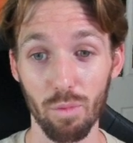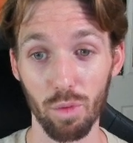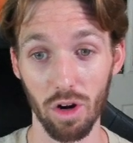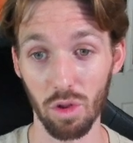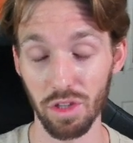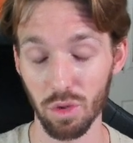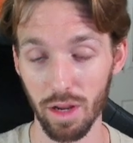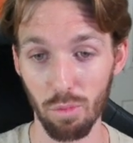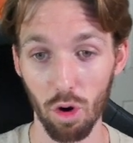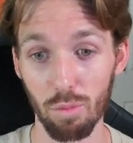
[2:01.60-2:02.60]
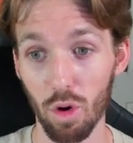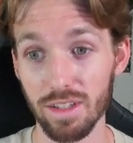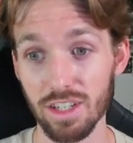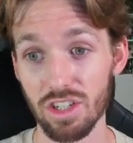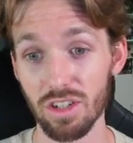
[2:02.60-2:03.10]
We are only going more and more
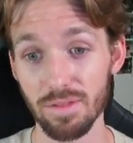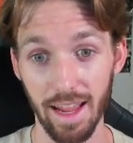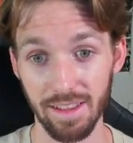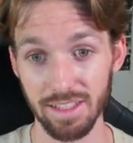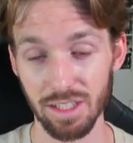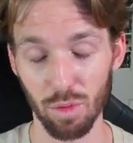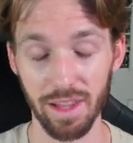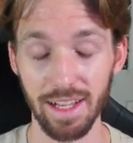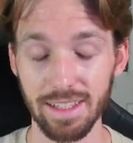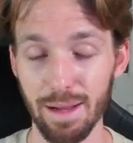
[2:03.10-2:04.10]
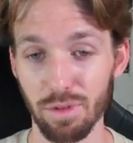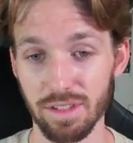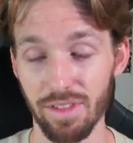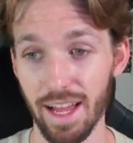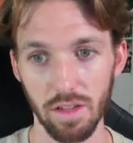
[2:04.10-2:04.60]
digital. And this is one of the examples
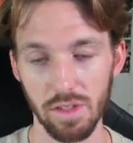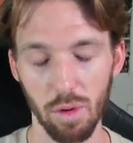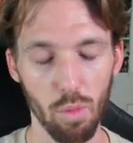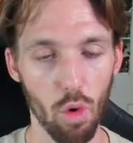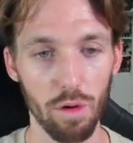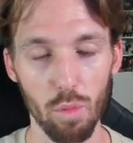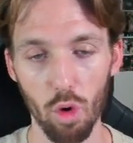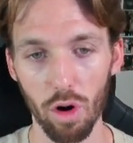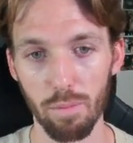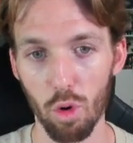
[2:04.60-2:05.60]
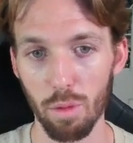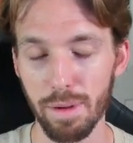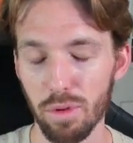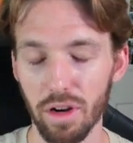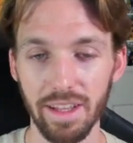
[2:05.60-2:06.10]
of that. So more and more
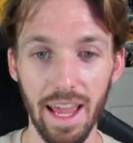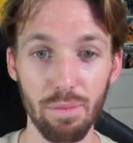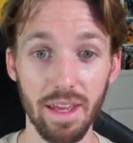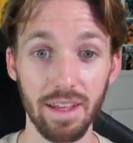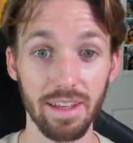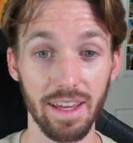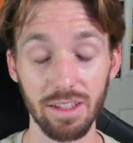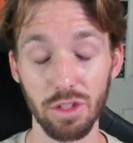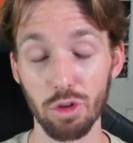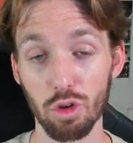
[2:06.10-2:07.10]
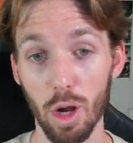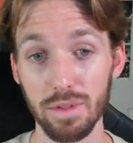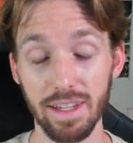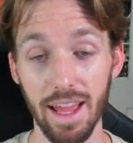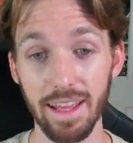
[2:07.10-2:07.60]
people are gaming. Kids who grew up
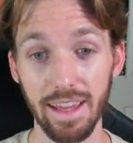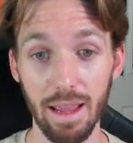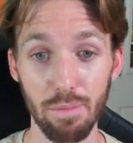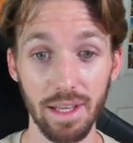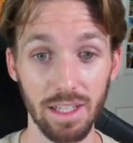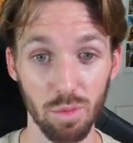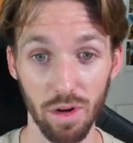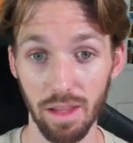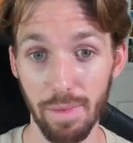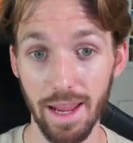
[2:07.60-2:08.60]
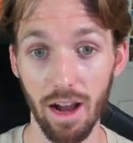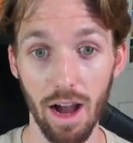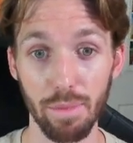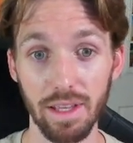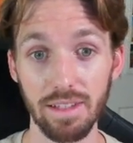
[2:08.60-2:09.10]
today, gaming is one of the main
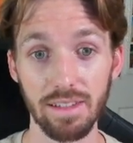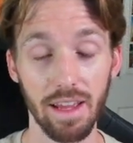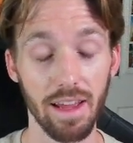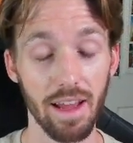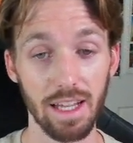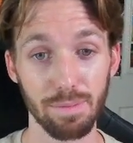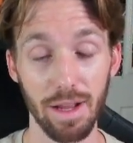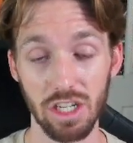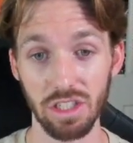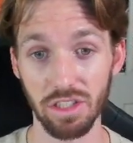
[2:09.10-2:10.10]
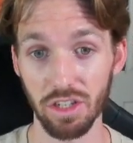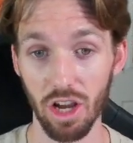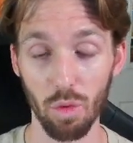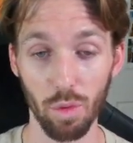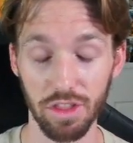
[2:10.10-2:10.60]
hobbies, especially, you
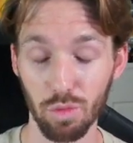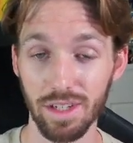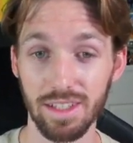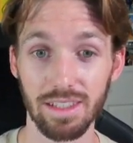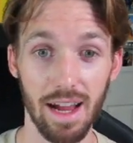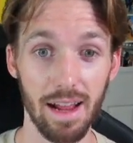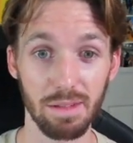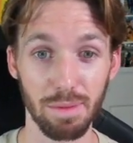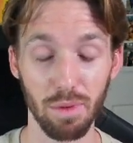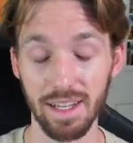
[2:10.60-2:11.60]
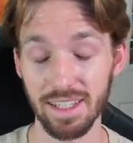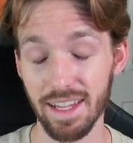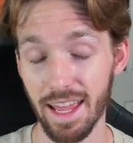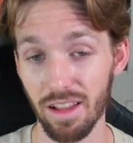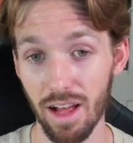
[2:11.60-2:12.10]
know, with the recent times, people had to
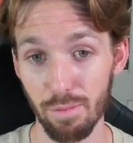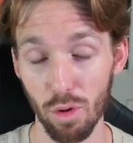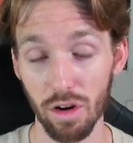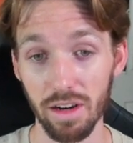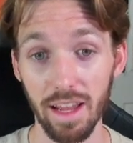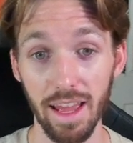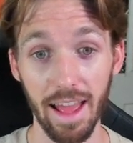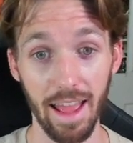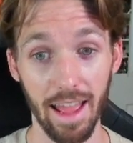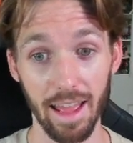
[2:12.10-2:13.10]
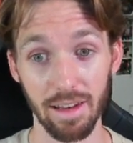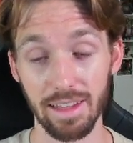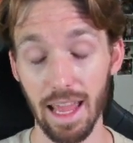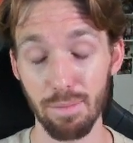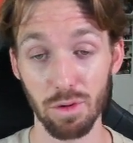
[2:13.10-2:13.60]
stay in a lot more, and
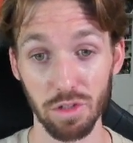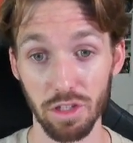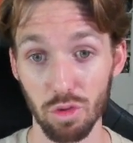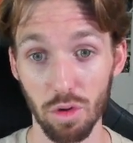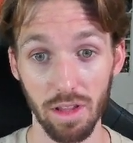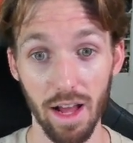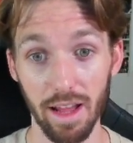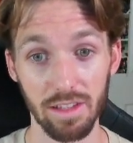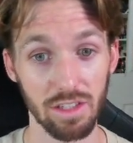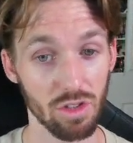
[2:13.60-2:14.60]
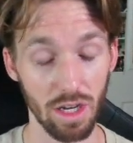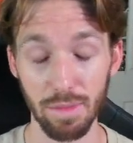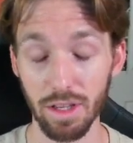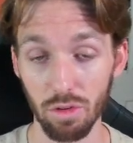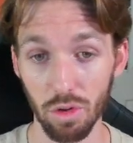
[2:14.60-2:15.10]
gaming really grew a lot.
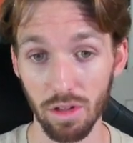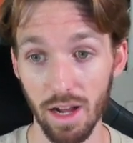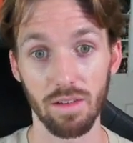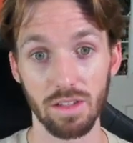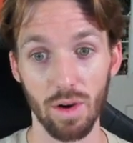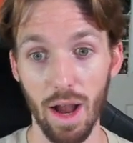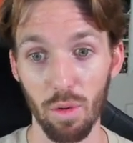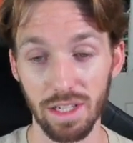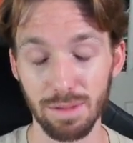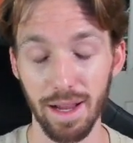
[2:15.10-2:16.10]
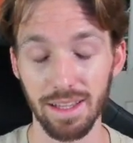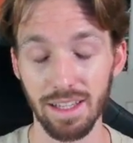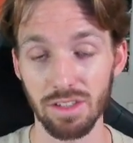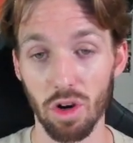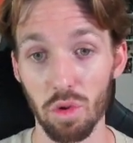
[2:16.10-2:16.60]
Streaming grew a lot. So I would expect this
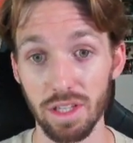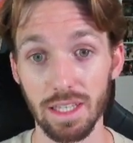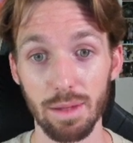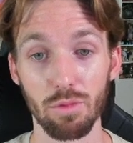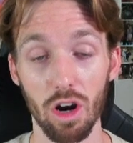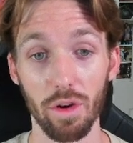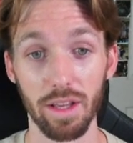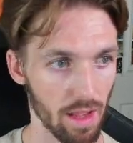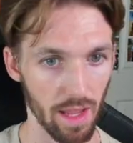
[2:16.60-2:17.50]
to only keep growing.